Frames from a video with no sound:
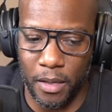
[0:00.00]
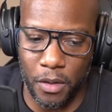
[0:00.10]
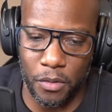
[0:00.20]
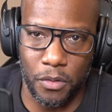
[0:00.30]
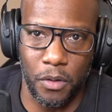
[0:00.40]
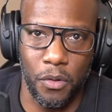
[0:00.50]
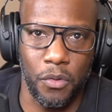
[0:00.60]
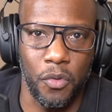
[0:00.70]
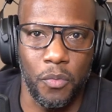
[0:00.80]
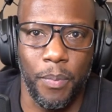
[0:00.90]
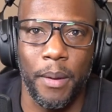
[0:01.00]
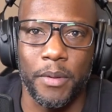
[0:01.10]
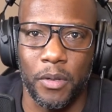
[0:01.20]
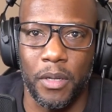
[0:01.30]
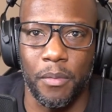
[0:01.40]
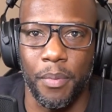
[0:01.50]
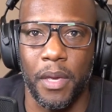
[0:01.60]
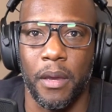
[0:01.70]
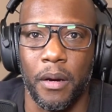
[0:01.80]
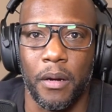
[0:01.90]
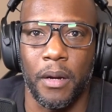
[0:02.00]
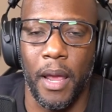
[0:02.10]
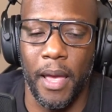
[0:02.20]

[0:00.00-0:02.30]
yo, you know, you probably don't need to be here.